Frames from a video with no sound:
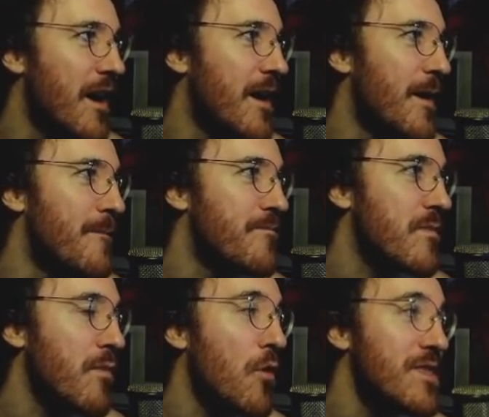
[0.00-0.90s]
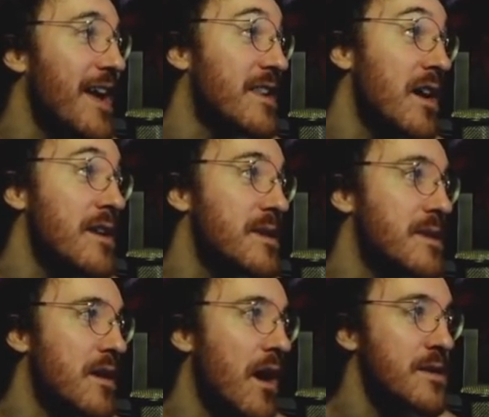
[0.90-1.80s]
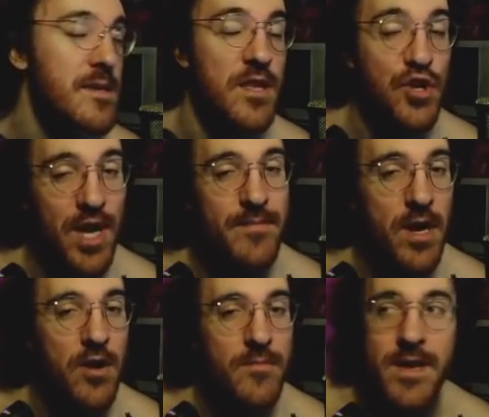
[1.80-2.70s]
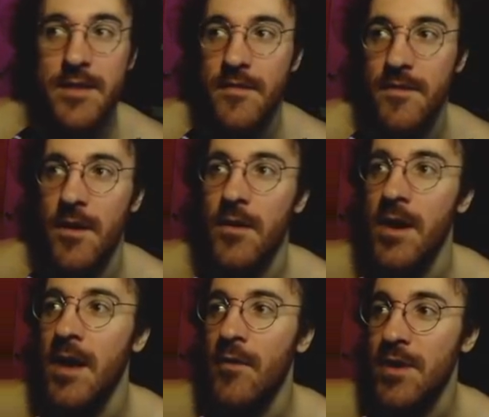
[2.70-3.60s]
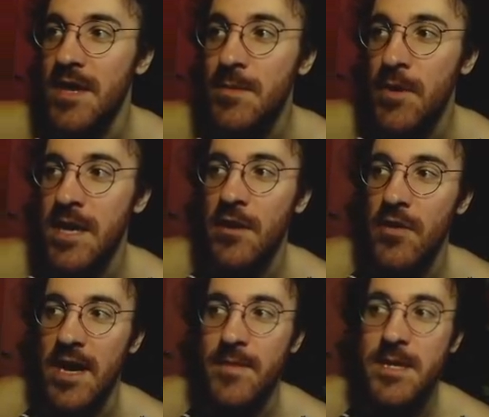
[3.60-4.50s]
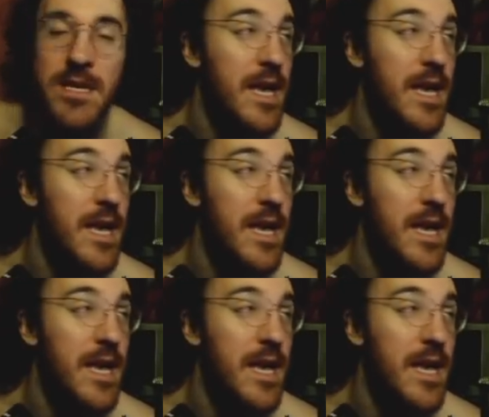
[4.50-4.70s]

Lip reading: But what that does is it causes the gem to home in. So with these particular enemies,